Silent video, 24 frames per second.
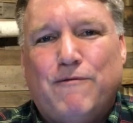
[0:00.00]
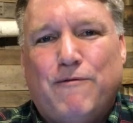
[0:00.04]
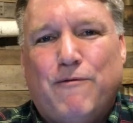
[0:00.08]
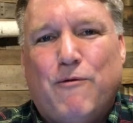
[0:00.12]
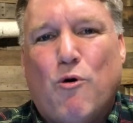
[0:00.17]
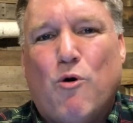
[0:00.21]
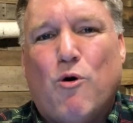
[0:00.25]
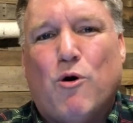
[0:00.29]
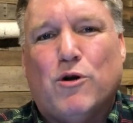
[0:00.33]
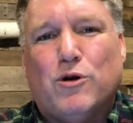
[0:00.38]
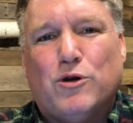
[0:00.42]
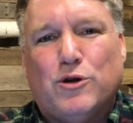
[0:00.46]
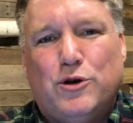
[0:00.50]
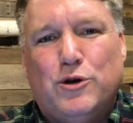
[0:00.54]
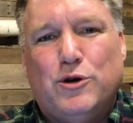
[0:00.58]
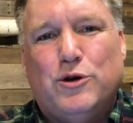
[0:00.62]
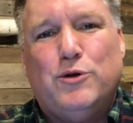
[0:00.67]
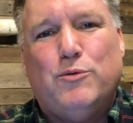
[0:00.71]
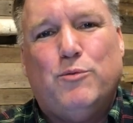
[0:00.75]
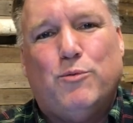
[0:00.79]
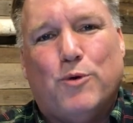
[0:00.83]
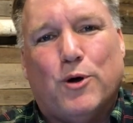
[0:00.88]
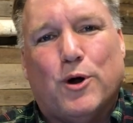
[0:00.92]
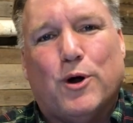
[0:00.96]
for
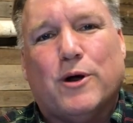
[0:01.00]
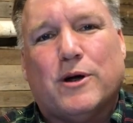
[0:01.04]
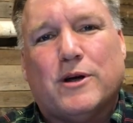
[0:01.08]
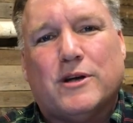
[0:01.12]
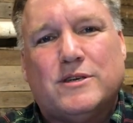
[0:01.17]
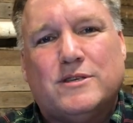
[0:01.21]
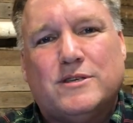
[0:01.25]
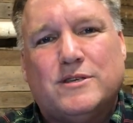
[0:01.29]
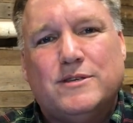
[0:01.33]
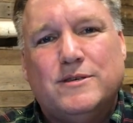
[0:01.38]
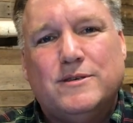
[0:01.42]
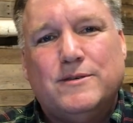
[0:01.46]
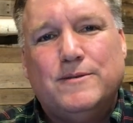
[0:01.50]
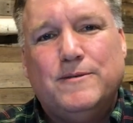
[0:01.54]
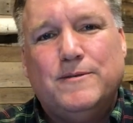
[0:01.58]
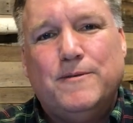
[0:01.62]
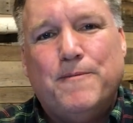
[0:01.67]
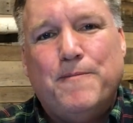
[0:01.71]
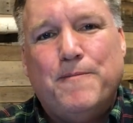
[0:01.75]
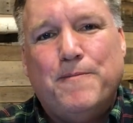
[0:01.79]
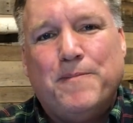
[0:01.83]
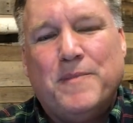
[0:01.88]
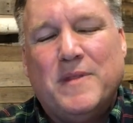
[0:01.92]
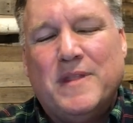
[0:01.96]
good works.
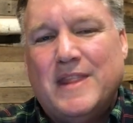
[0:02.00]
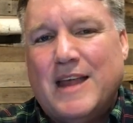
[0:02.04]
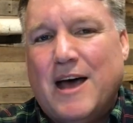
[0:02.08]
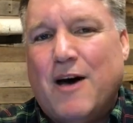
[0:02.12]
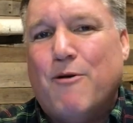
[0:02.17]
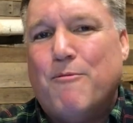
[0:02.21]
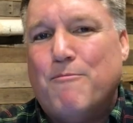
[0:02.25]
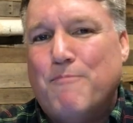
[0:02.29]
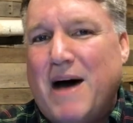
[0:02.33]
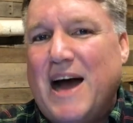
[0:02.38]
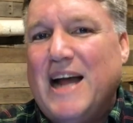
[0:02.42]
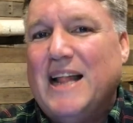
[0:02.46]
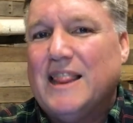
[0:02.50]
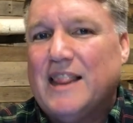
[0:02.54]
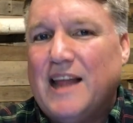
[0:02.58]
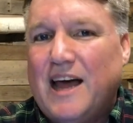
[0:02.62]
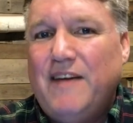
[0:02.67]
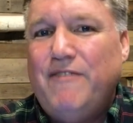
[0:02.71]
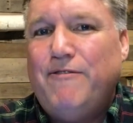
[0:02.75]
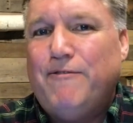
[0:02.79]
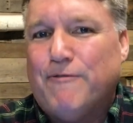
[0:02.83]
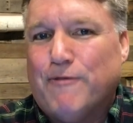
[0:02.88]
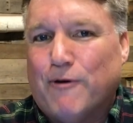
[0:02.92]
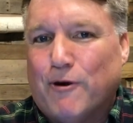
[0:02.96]
Now, my
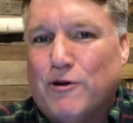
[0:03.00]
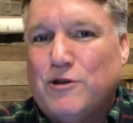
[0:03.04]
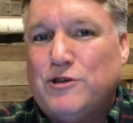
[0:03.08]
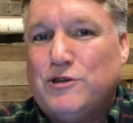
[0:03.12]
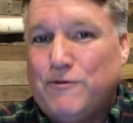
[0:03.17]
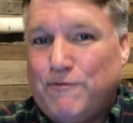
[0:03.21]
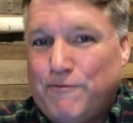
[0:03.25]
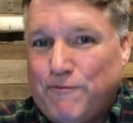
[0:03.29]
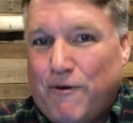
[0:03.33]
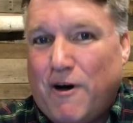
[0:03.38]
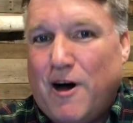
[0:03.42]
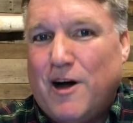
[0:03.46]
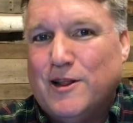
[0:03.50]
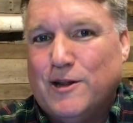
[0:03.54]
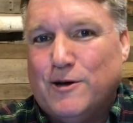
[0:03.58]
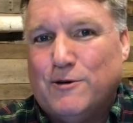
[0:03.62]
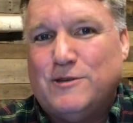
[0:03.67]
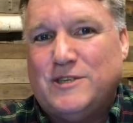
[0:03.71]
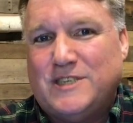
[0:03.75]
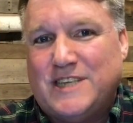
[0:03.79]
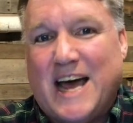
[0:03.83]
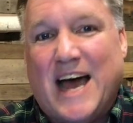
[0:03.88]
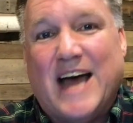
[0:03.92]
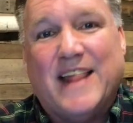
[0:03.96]
life verse
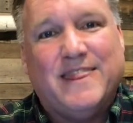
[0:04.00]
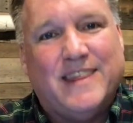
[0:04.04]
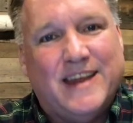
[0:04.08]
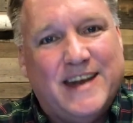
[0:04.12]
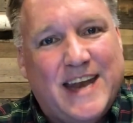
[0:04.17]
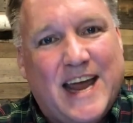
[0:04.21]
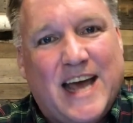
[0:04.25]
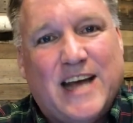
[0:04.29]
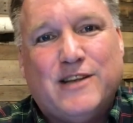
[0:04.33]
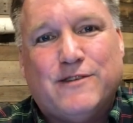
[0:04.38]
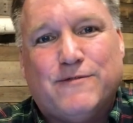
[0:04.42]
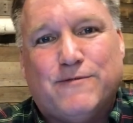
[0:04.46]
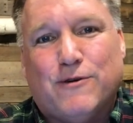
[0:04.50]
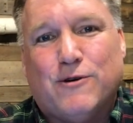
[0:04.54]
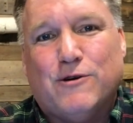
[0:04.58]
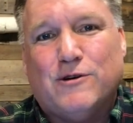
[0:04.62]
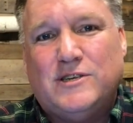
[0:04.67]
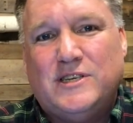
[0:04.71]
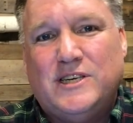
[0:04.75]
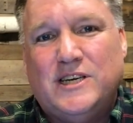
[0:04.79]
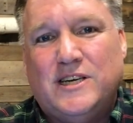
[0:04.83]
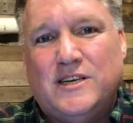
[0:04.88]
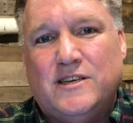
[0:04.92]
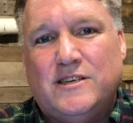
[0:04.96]
follows that. The next
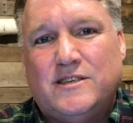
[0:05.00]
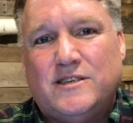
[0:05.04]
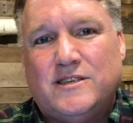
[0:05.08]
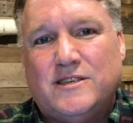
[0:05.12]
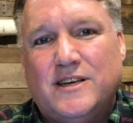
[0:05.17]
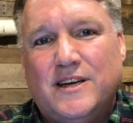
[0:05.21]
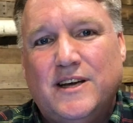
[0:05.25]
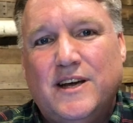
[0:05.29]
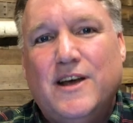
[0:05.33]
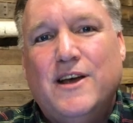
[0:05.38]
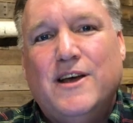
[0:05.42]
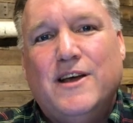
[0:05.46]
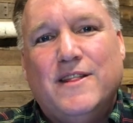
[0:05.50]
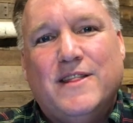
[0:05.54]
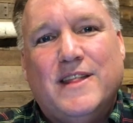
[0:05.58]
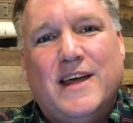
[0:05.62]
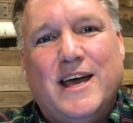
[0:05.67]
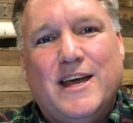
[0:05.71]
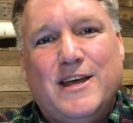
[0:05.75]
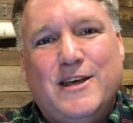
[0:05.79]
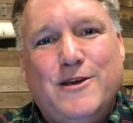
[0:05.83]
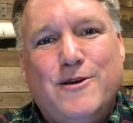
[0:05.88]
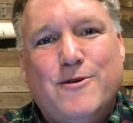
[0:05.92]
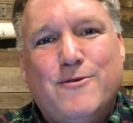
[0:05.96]
verse is
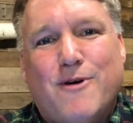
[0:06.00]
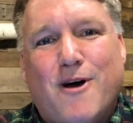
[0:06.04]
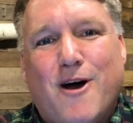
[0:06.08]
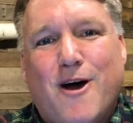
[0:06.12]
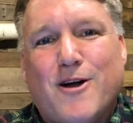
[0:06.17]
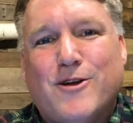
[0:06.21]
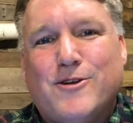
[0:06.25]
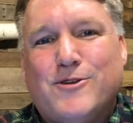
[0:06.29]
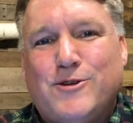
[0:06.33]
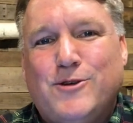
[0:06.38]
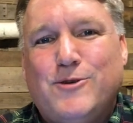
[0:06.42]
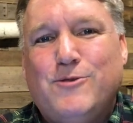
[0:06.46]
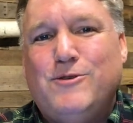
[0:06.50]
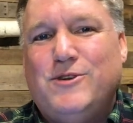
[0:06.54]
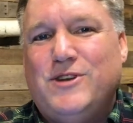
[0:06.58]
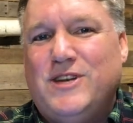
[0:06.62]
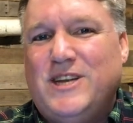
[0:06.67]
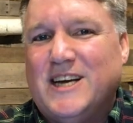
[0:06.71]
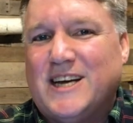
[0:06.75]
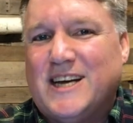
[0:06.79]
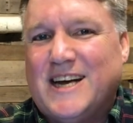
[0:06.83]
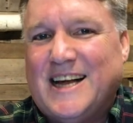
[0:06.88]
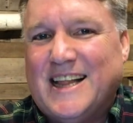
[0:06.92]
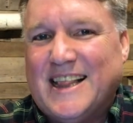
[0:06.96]
that you are to
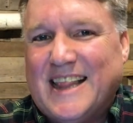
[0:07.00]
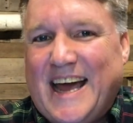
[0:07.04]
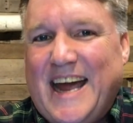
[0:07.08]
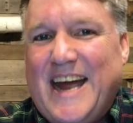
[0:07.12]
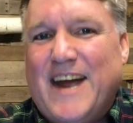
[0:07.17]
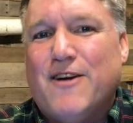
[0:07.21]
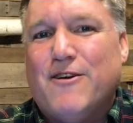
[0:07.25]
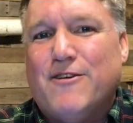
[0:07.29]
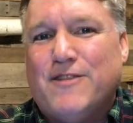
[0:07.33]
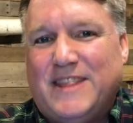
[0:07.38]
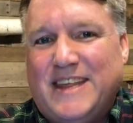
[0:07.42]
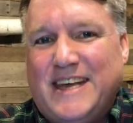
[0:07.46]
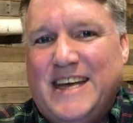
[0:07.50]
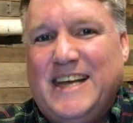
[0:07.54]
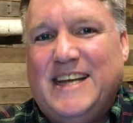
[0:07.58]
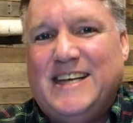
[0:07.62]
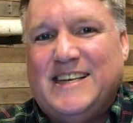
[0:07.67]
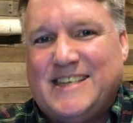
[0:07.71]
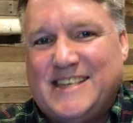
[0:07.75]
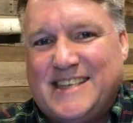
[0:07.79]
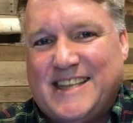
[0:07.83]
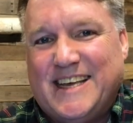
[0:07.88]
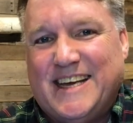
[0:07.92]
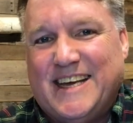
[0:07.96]
declare
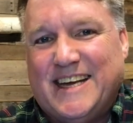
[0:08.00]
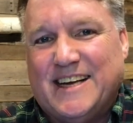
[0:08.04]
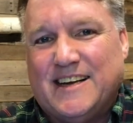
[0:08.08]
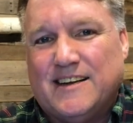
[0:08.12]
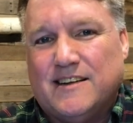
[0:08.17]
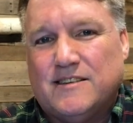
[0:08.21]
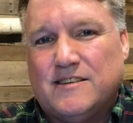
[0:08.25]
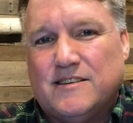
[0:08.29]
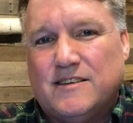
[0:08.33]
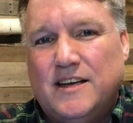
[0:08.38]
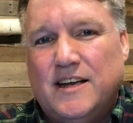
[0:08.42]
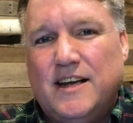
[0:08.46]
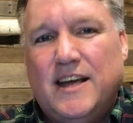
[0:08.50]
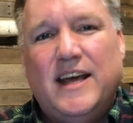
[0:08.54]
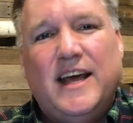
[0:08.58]
these things.